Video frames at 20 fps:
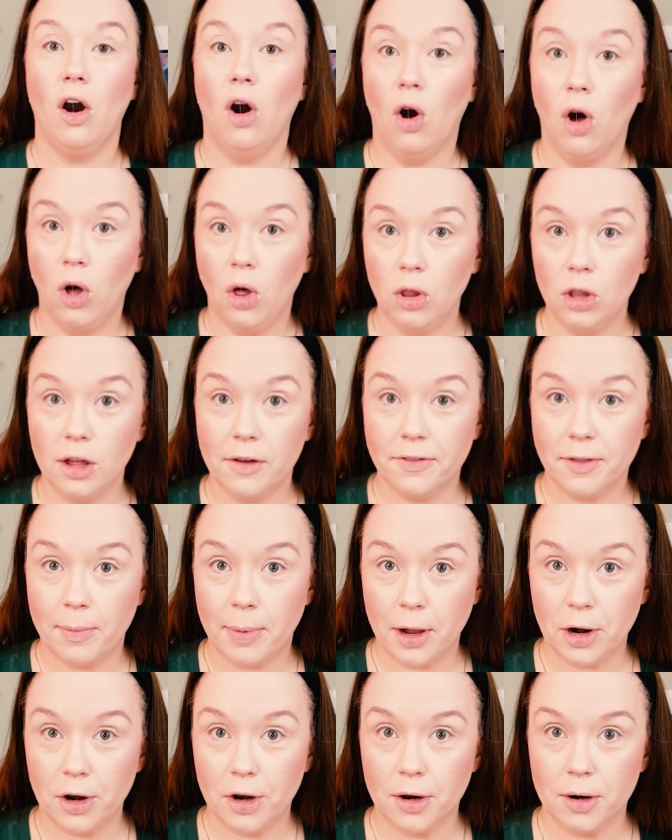All of the
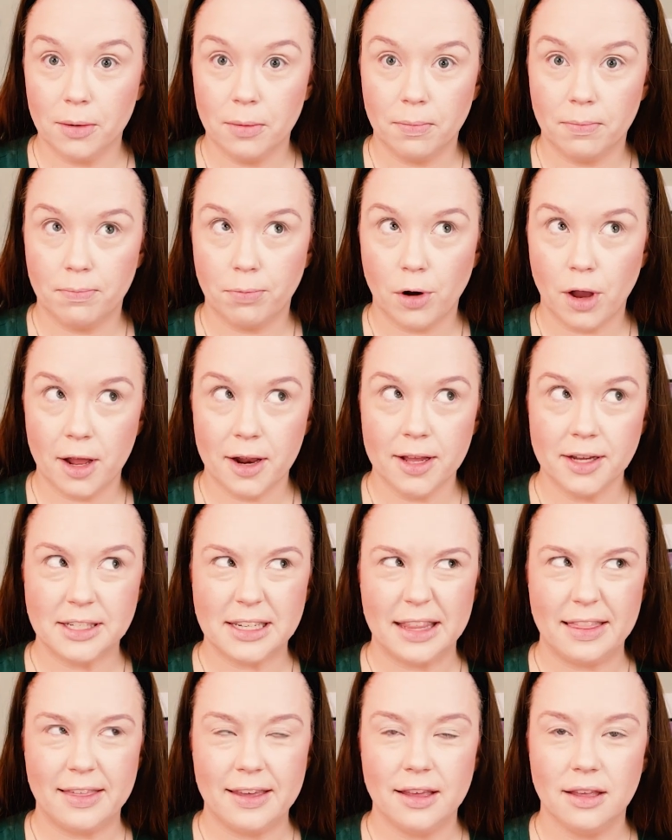butter products,
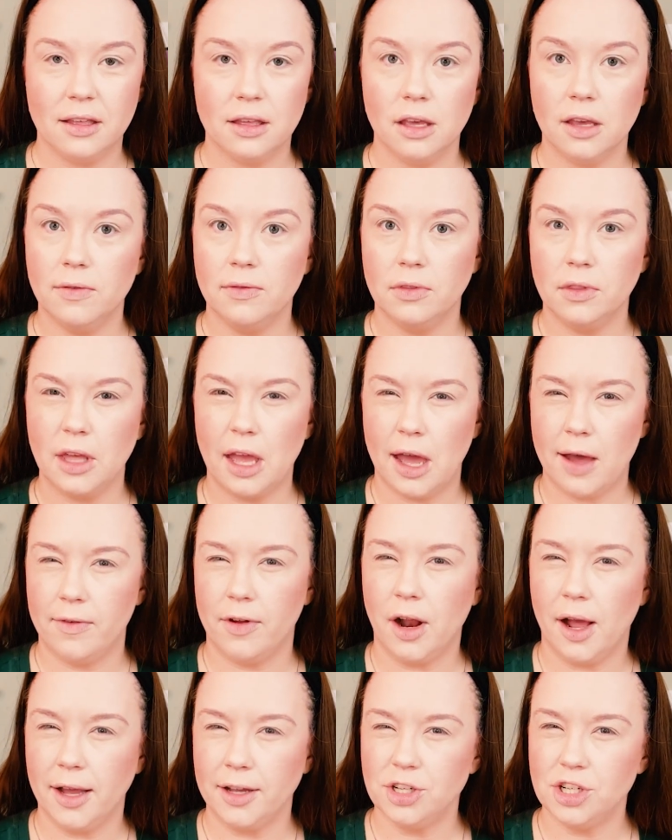I think even they have an
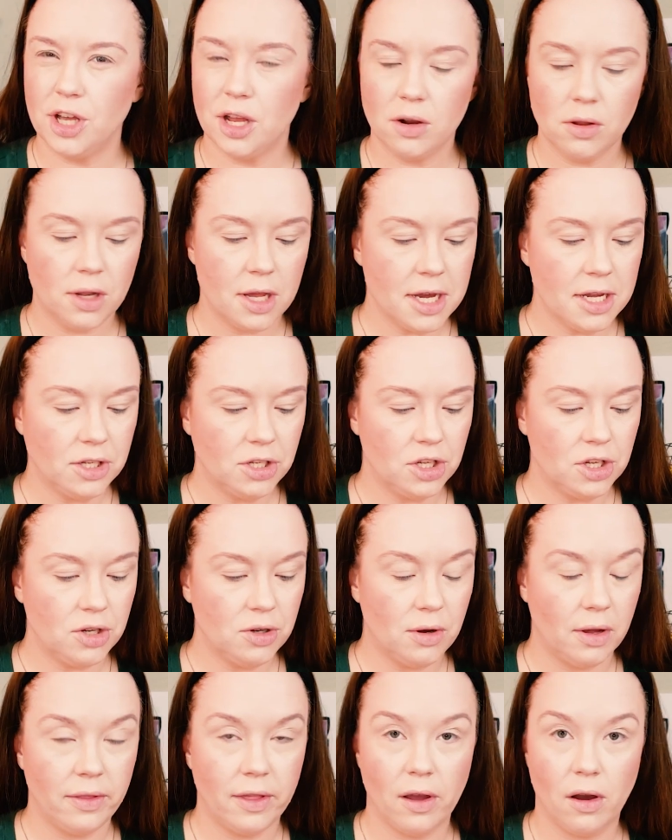eyeshadow line
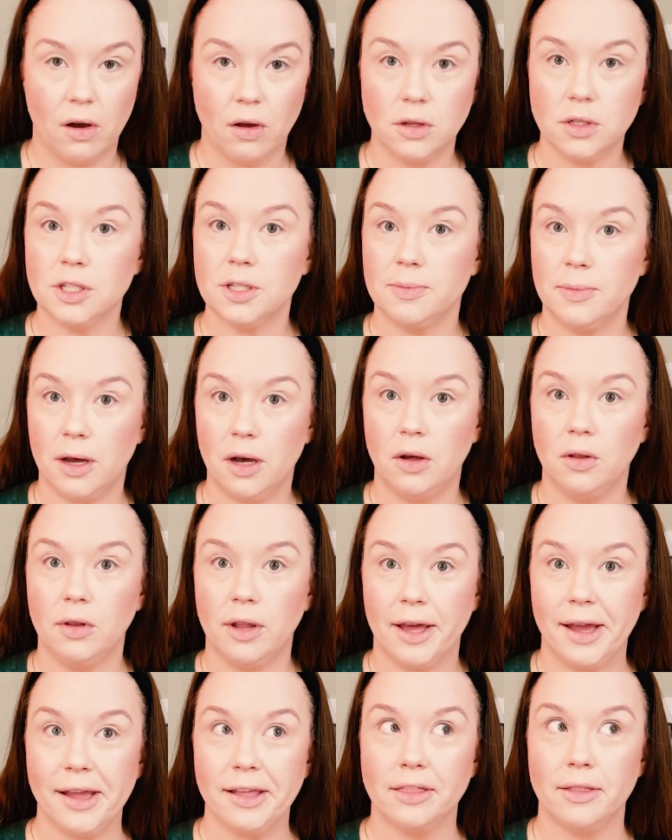too, and they all smell
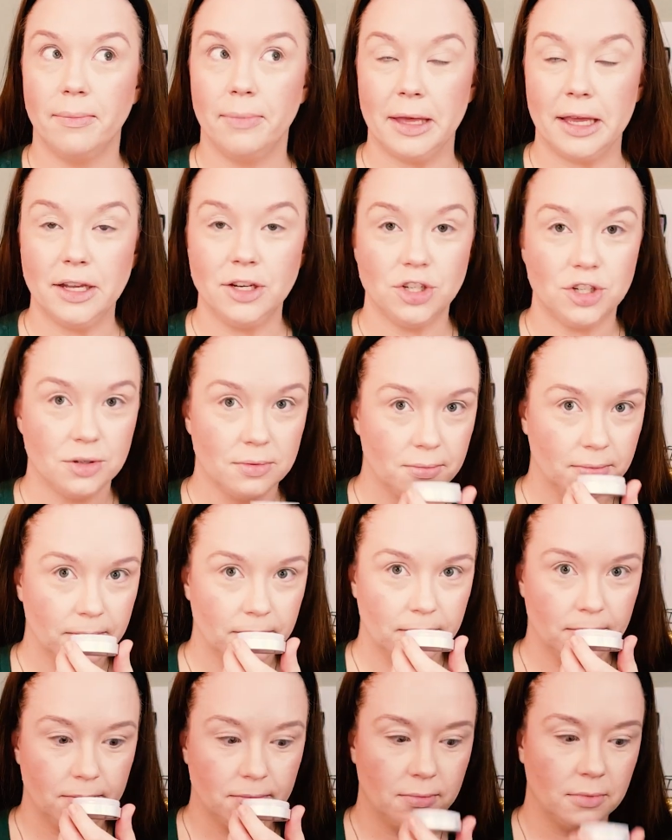like the beach.
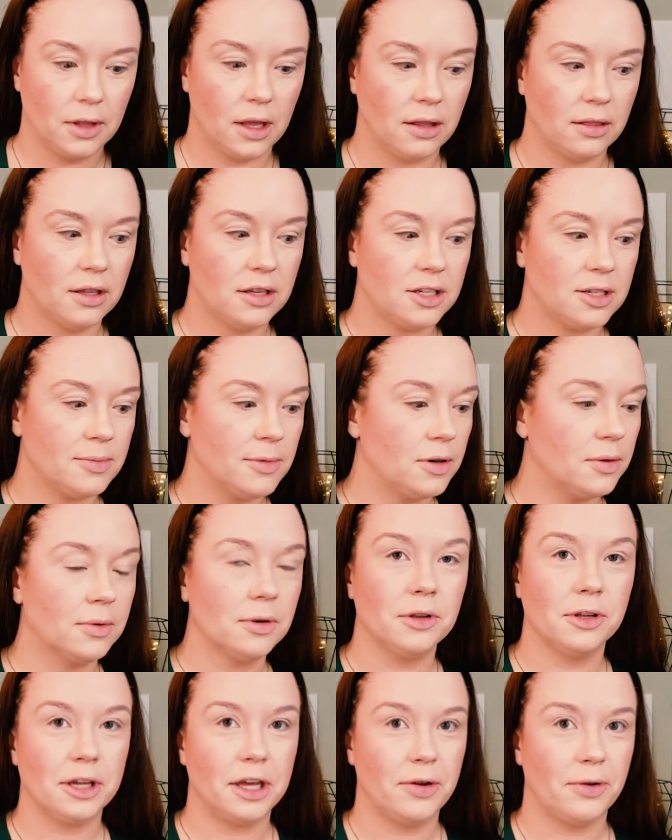Like they smell
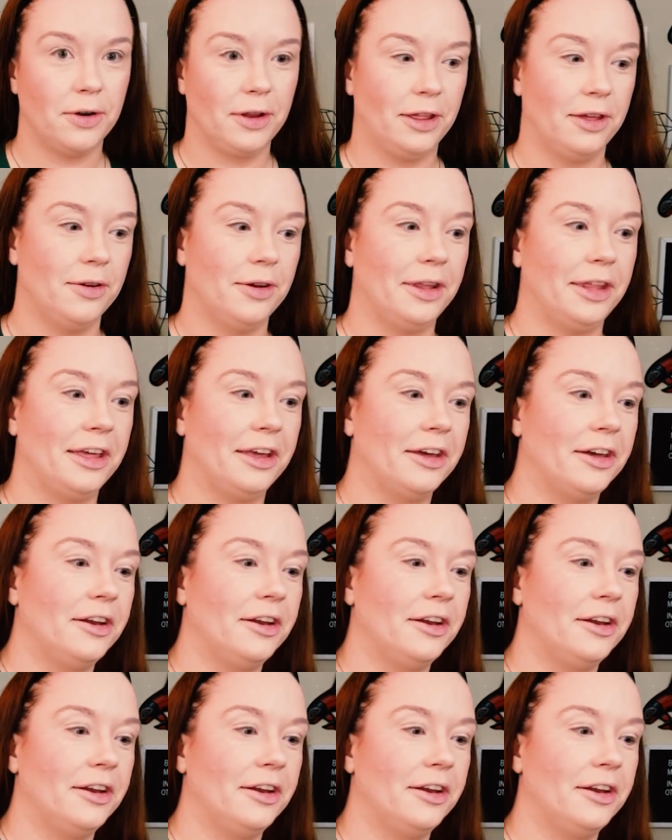really, really, really good.